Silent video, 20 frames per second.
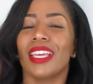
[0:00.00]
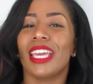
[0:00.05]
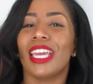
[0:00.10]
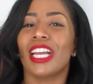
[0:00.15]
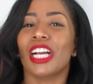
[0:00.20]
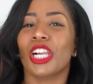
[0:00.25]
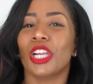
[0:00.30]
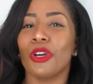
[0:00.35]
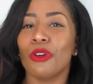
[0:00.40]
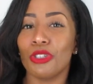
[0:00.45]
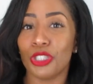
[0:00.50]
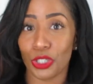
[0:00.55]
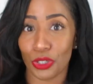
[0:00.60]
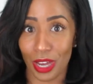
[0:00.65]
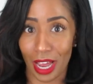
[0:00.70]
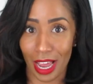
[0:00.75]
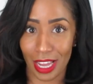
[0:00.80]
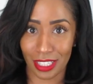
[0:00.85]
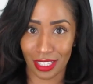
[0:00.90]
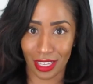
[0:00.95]
include you
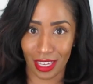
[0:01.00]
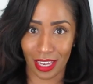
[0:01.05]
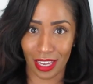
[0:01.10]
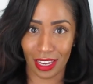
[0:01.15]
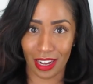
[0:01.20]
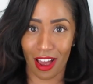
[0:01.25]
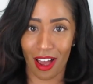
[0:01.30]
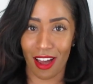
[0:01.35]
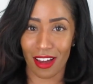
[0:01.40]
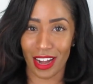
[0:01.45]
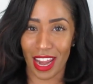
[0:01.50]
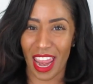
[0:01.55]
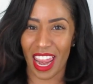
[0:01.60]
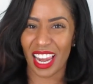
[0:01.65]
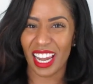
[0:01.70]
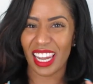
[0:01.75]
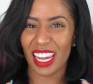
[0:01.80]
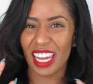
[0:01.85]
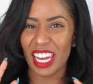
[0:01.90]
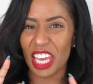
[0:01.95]
guys in on
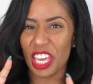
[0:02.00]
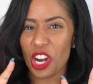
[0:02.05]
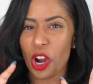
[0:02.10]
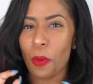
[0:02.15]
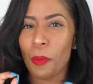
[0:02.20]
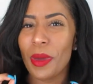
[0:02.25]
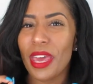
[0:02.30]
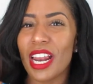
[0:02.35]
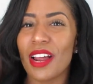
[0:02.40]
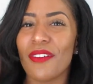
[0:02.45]
a little bit